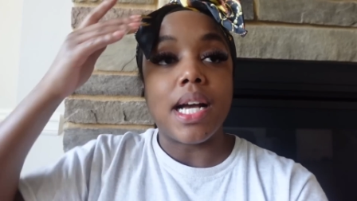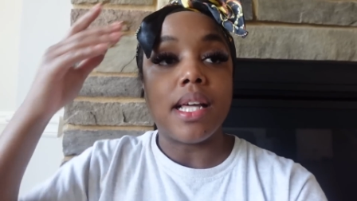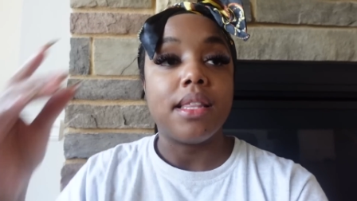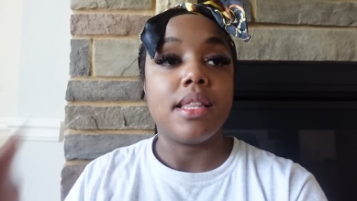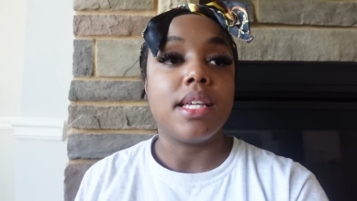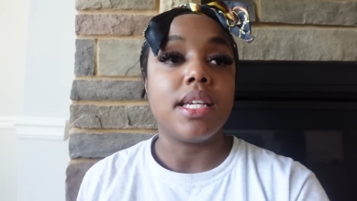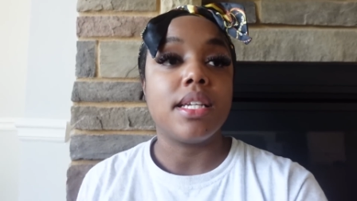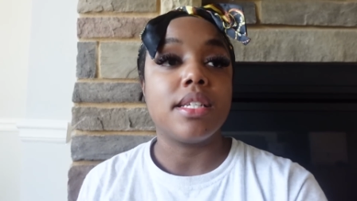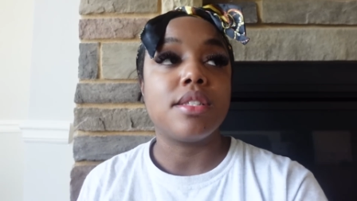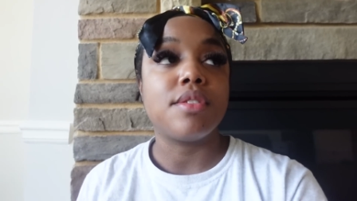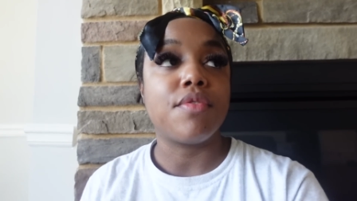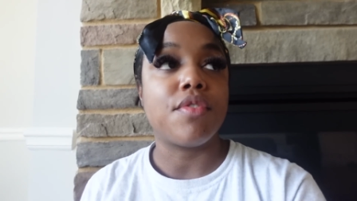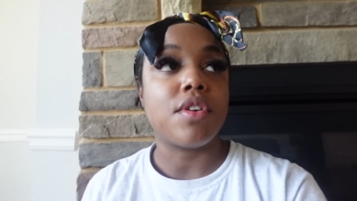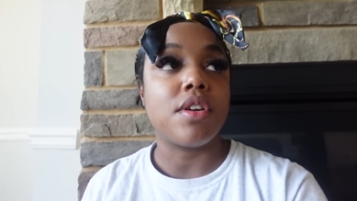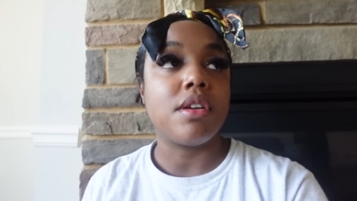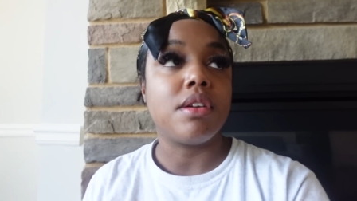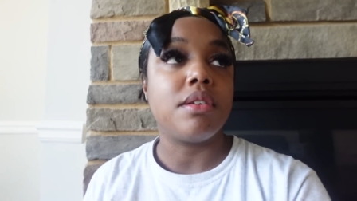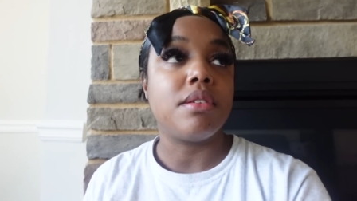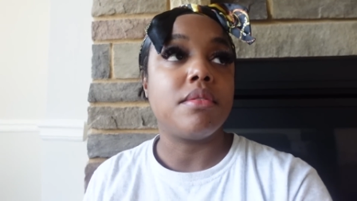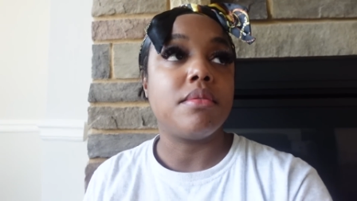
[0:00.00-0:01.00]
I think it's
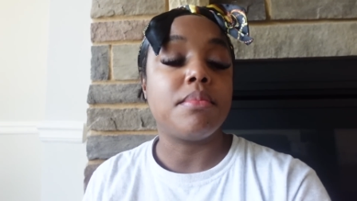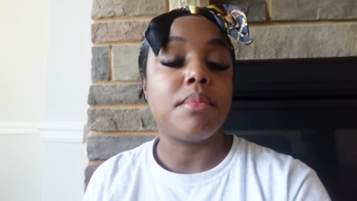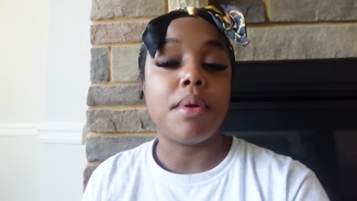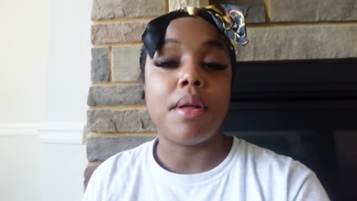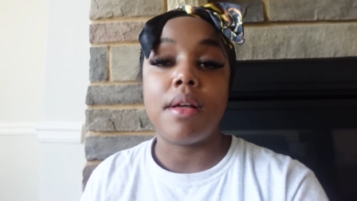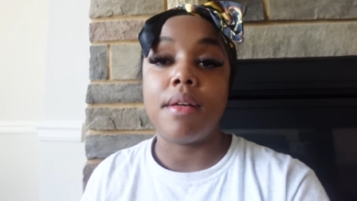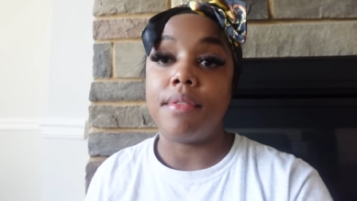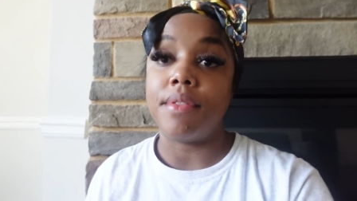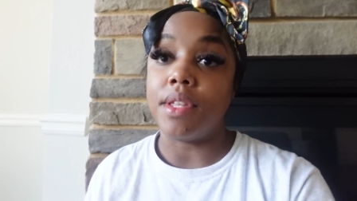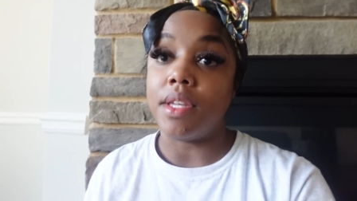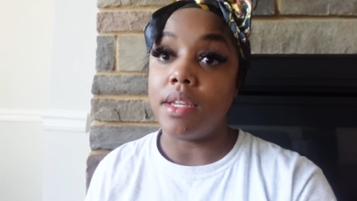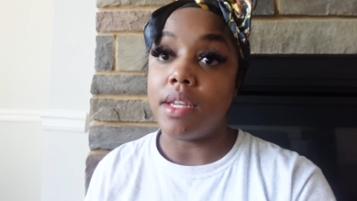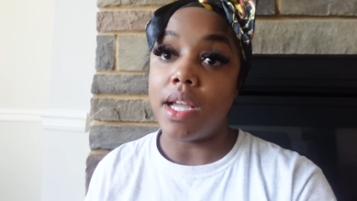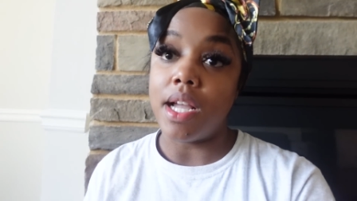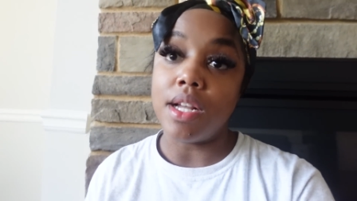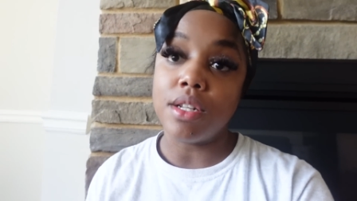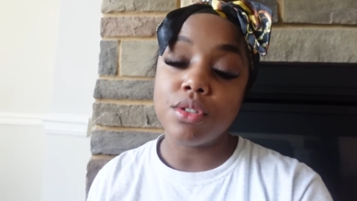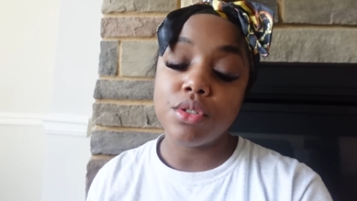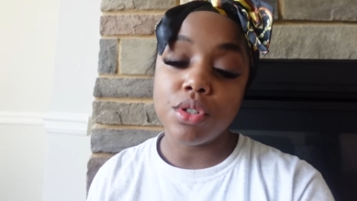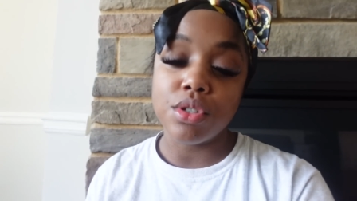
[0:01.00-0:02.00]
from the
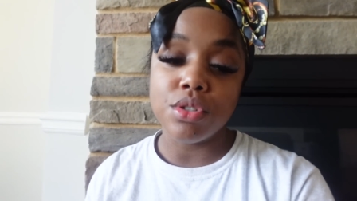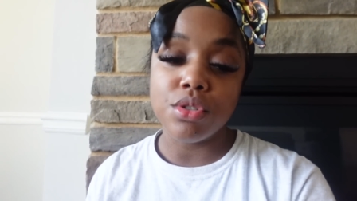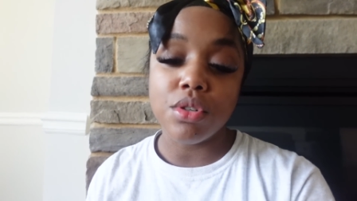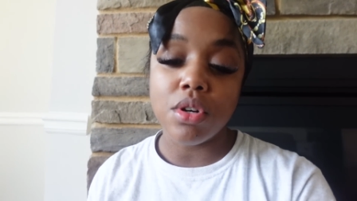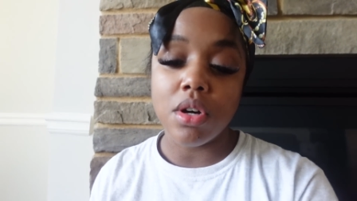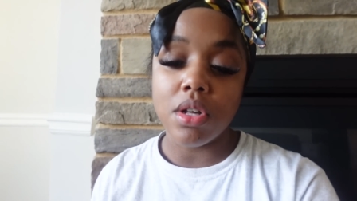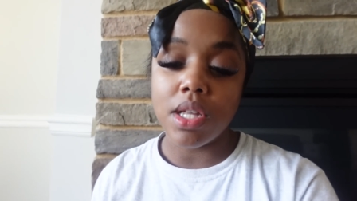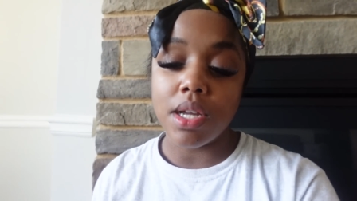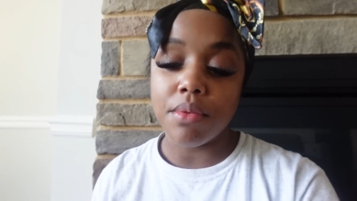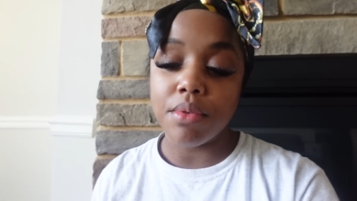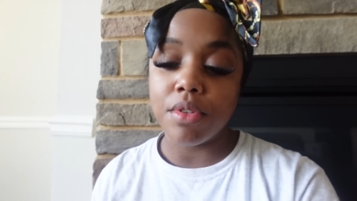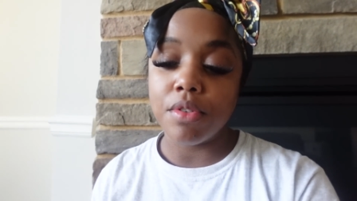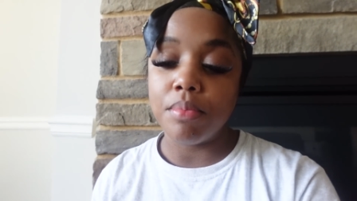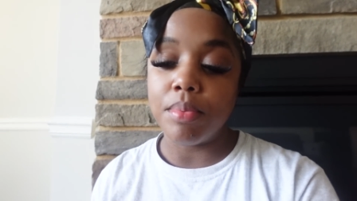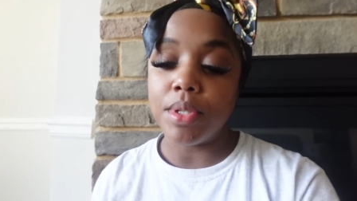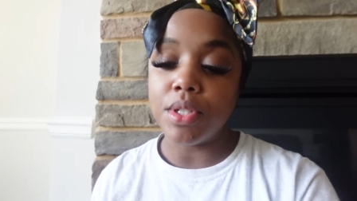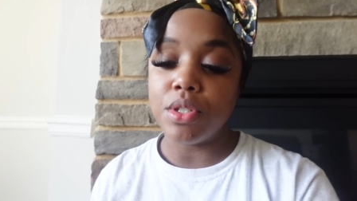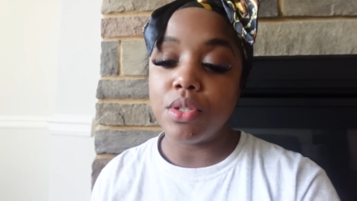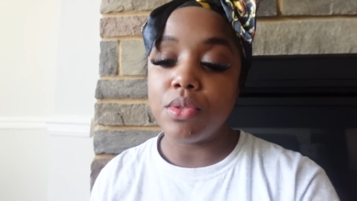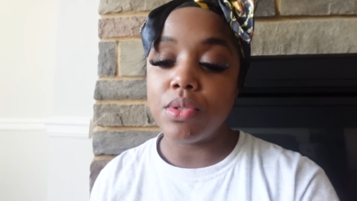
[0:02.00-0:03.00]
edge control that we've
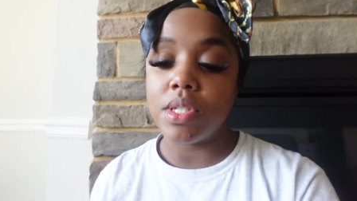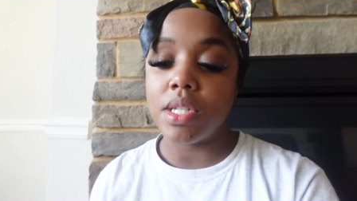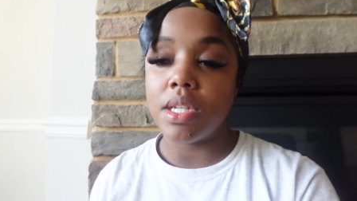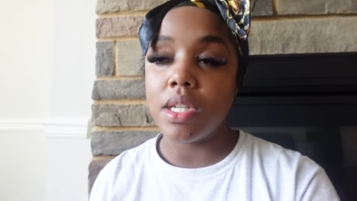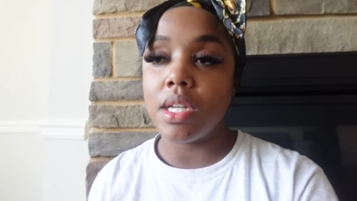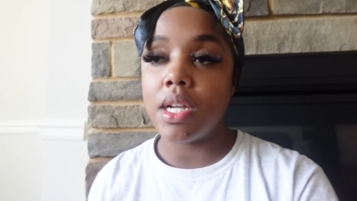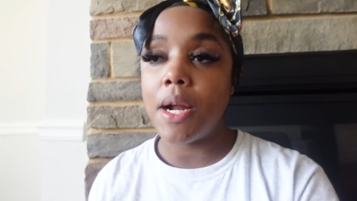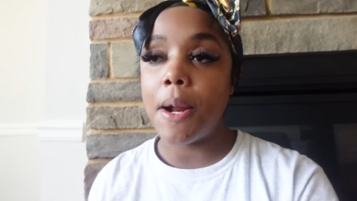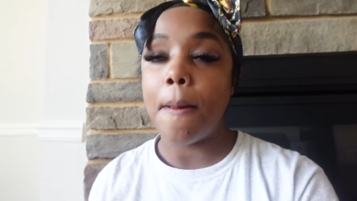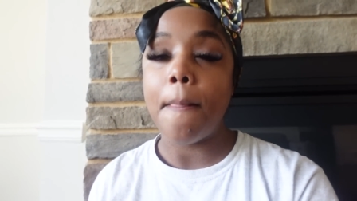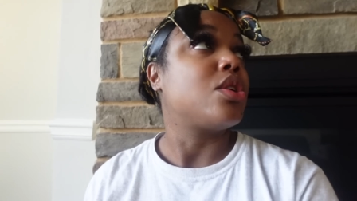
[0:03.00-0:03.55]
been using.